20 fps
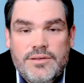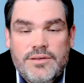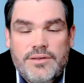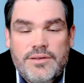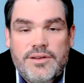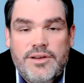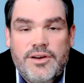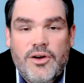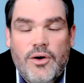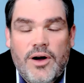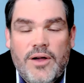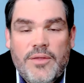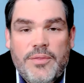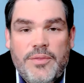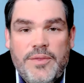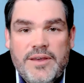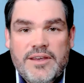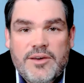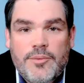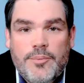You know, I
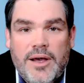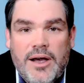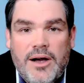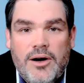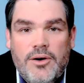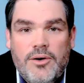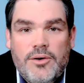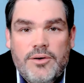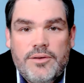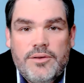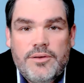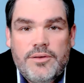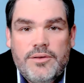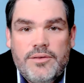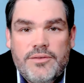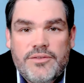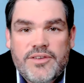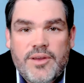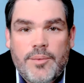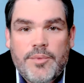think about
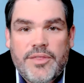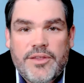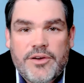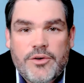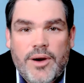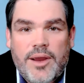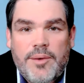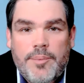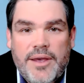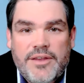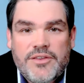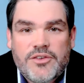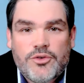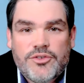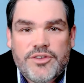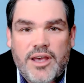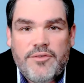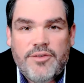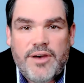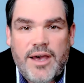some of the great
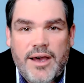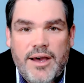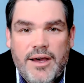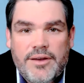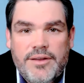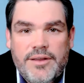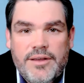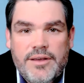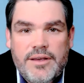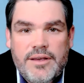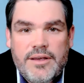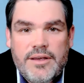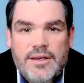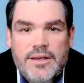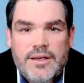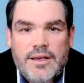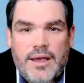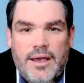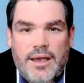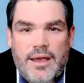mentors I've had
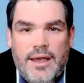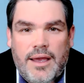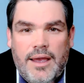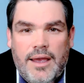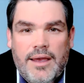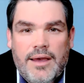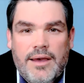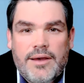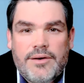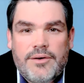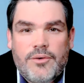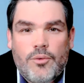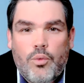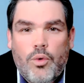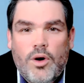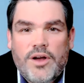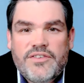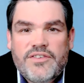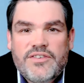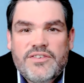and
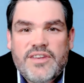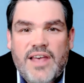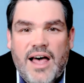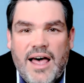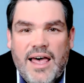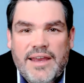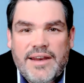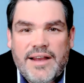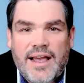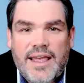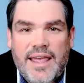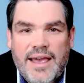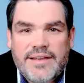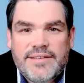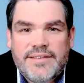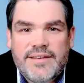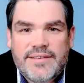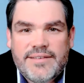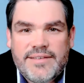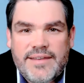what side I
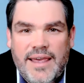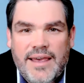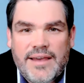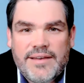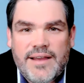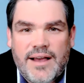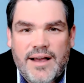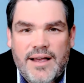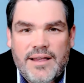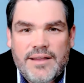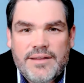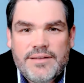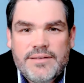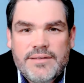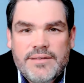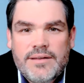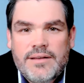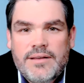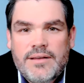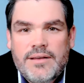had to stand on
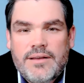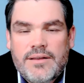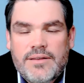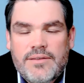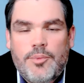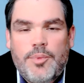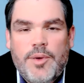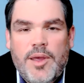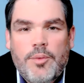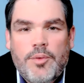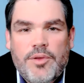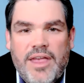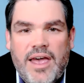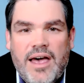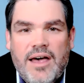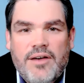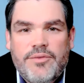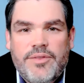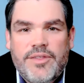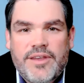to be able to
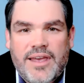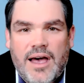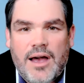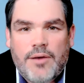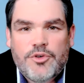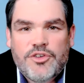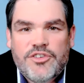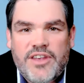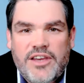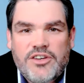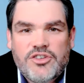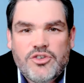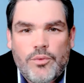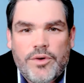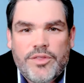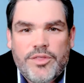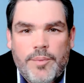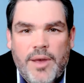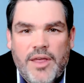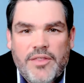have the conversation
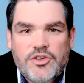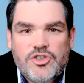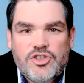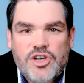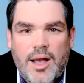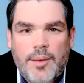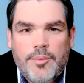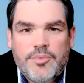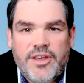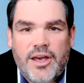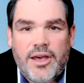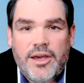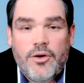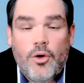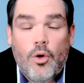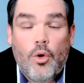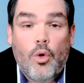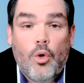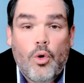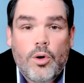with them on the job site
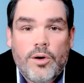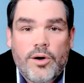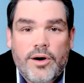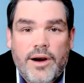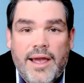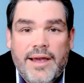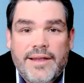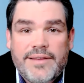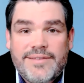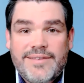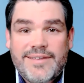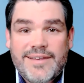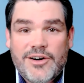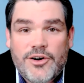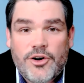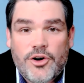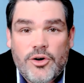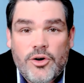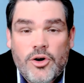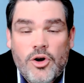or at
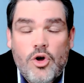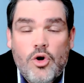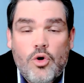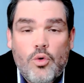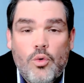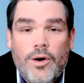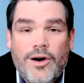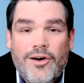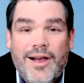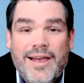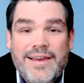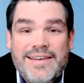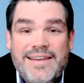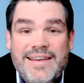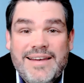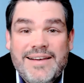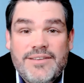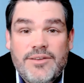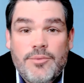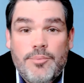dinner where I
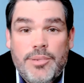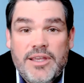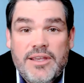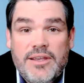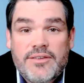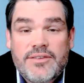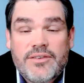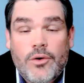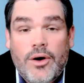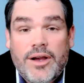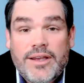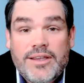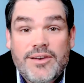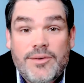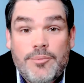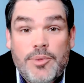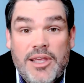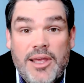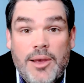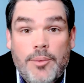needed to be so I
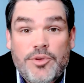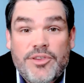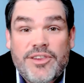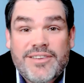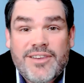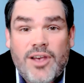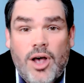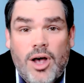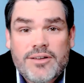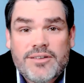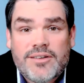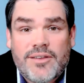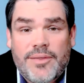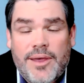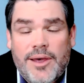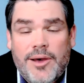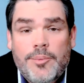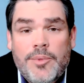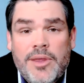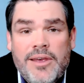could be able to talk to
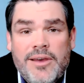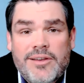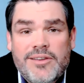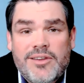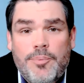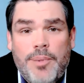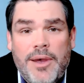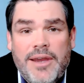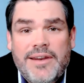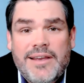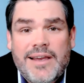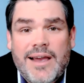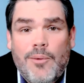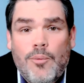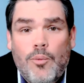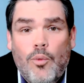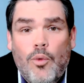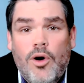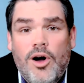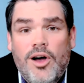them, depending
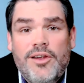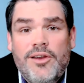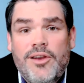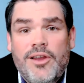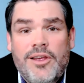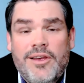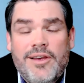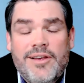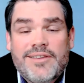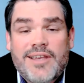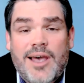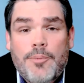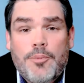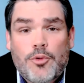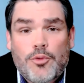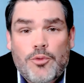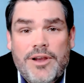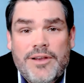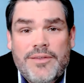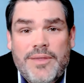on what type
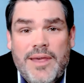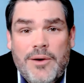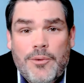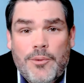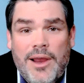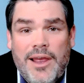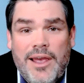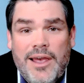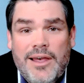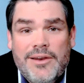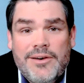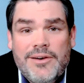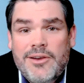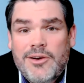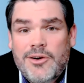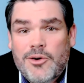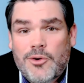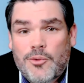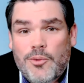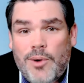of rig they ran,
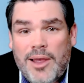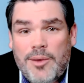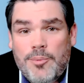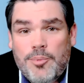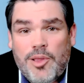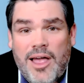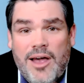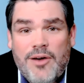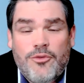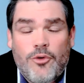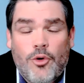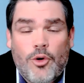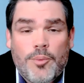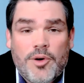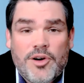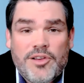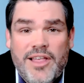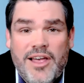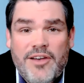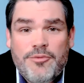right platform
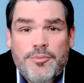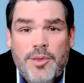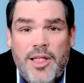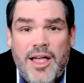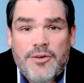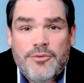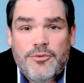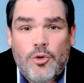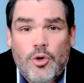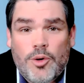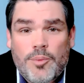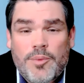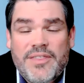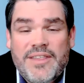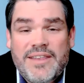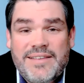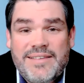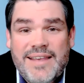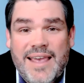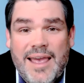or left platform, and
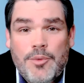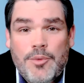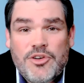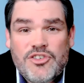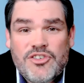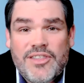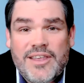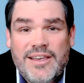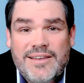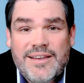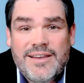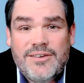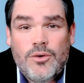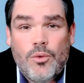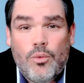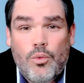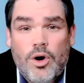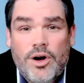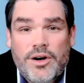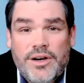the damage they did to
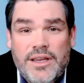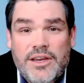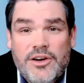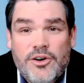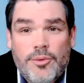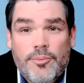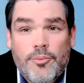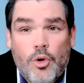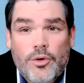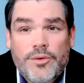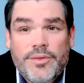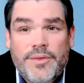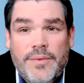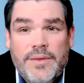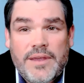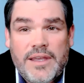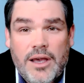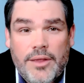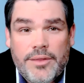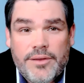one ear more than
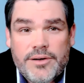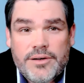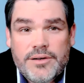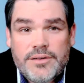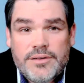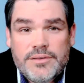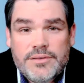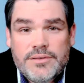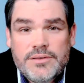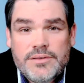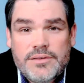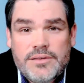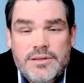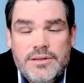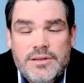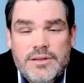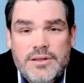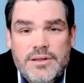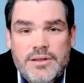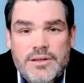the other.
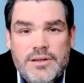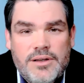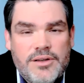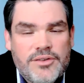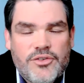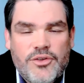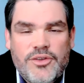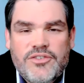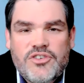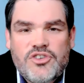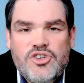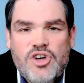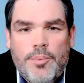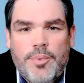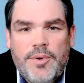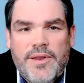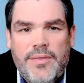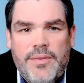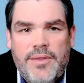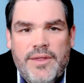So let's
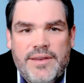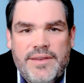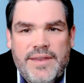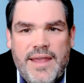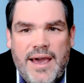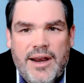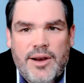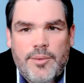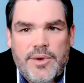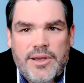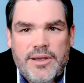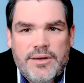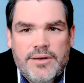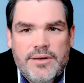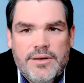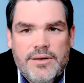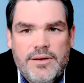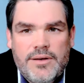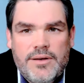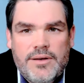jump into the anatomy.
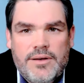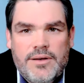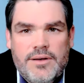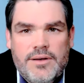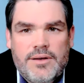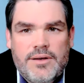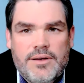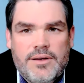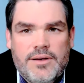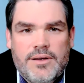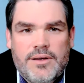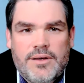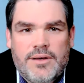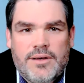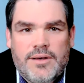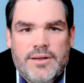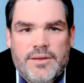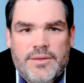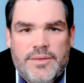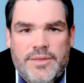
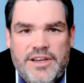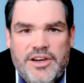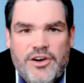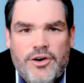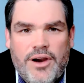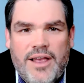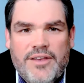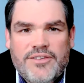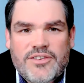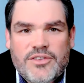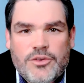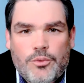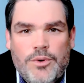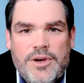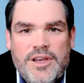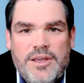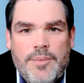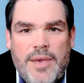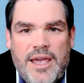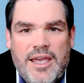The ear has
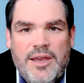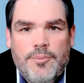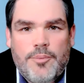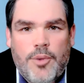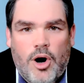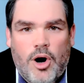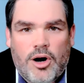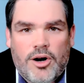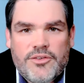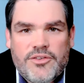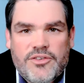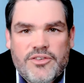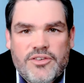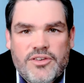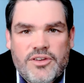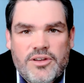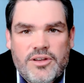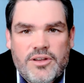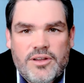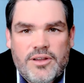three main
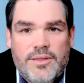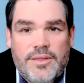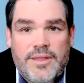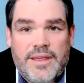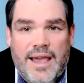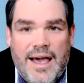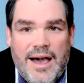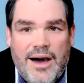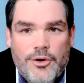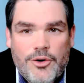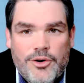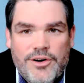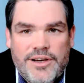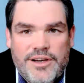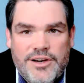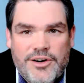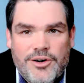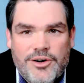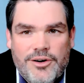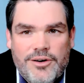parts: the outer
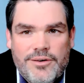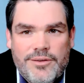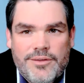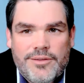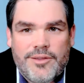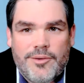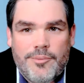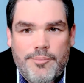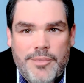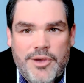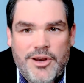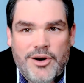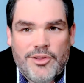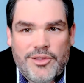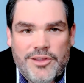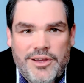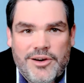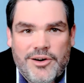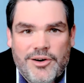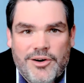ear, the
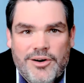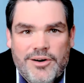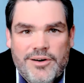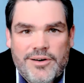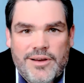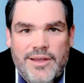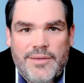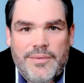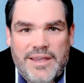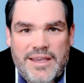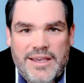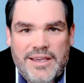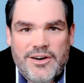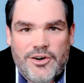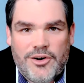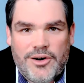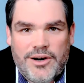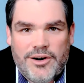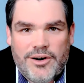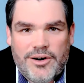middle ear, and the
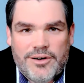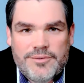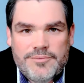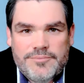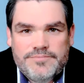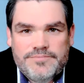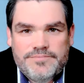inner ear.